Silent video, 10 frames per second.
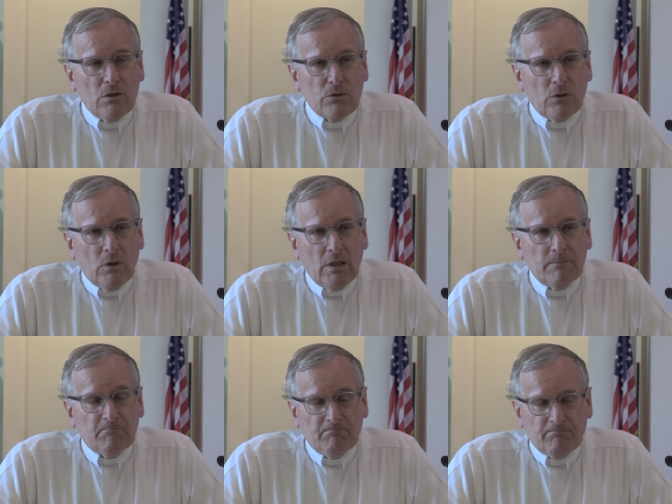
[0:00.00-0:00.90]

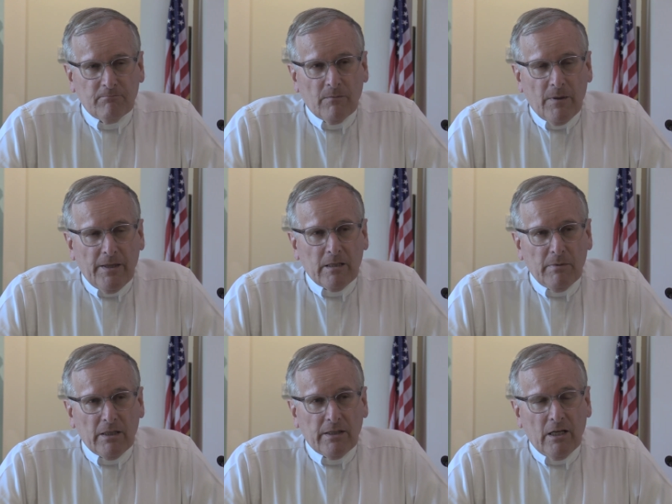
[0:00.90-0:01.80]
So think
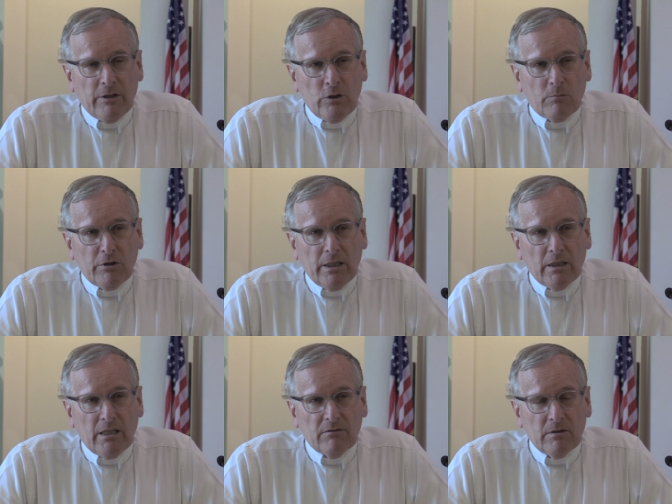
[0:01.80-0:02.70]
about that in your prayer
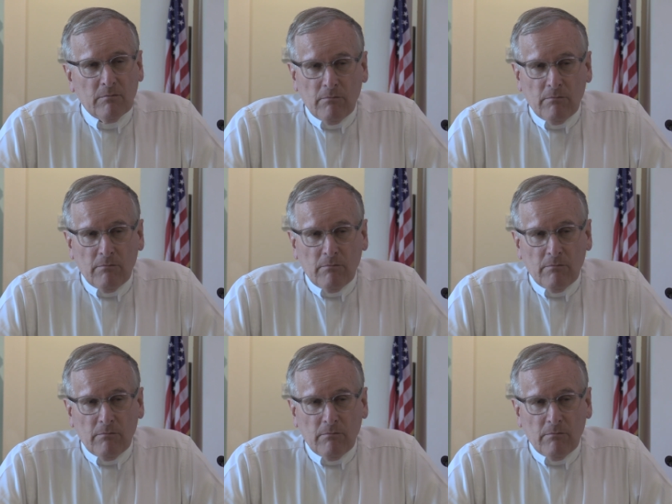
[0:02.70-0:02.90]
life.